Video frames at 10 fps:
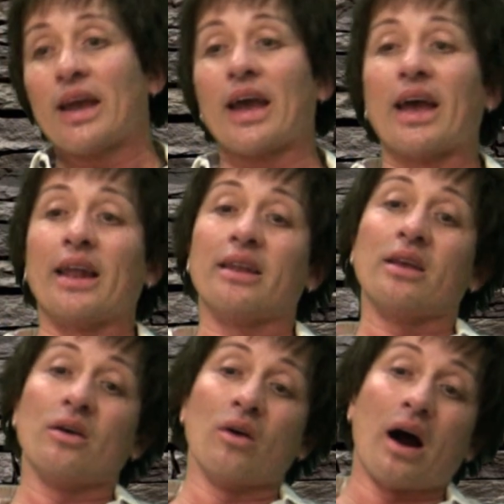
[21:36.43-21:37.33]
and
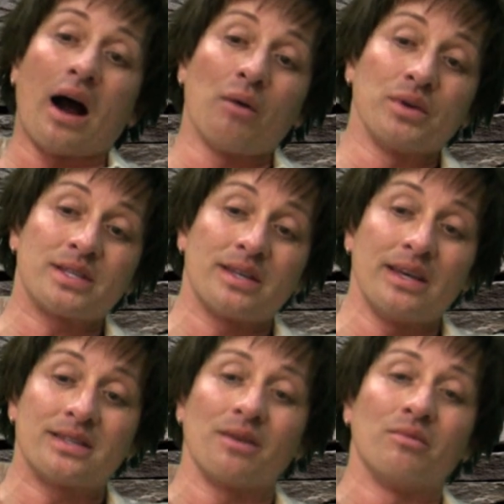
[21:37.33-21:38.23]
I will
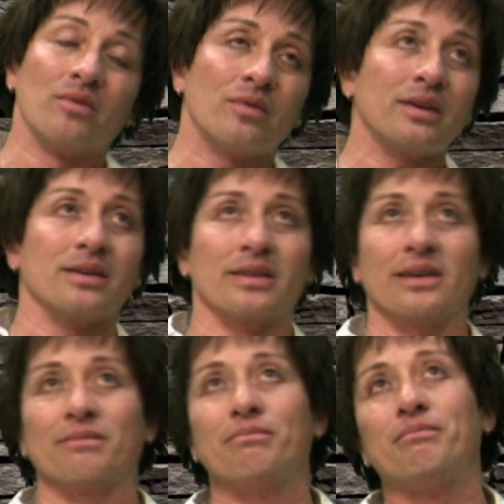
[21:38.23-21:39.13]
see some
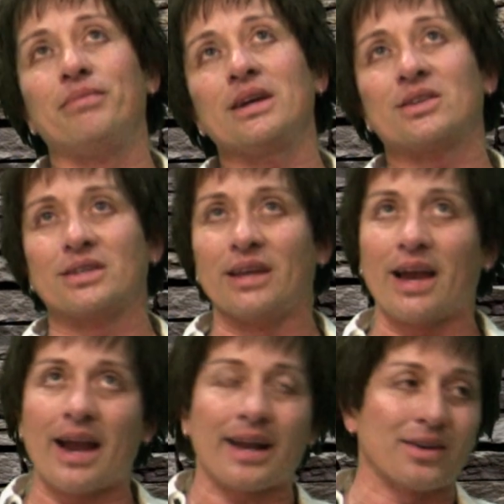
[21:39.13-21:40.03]
really bitchy
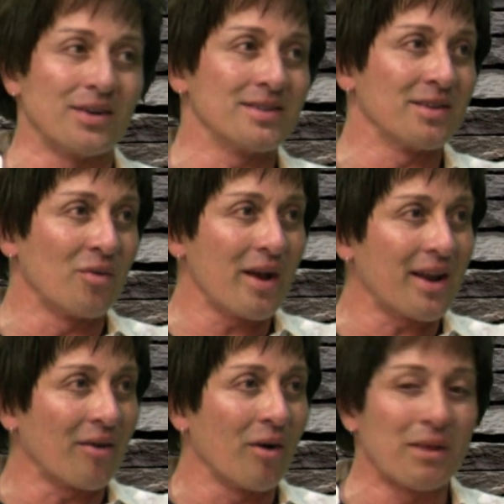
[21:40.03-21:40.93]
actors in the
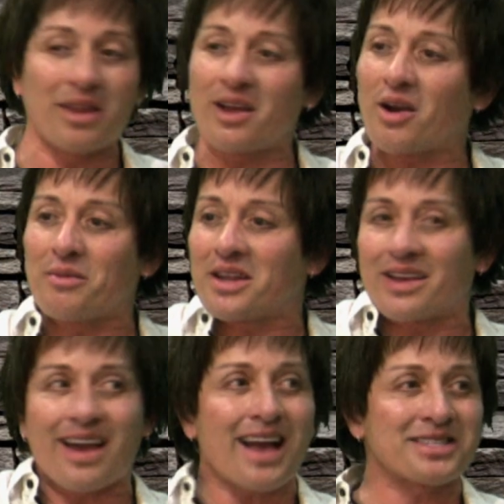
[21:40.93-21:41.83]
waiting room, and then they come into
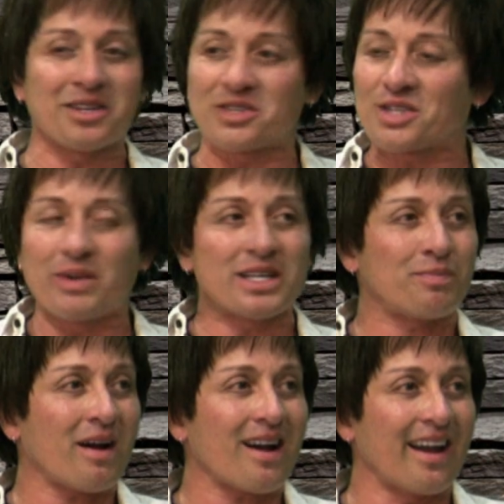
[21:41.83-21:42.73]
the casting and they're sweet
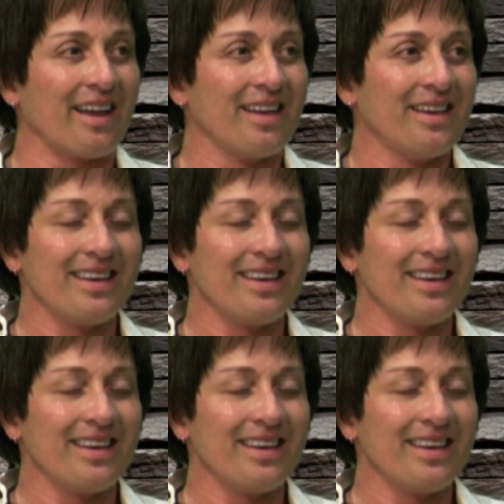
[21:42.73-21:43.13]
as pie.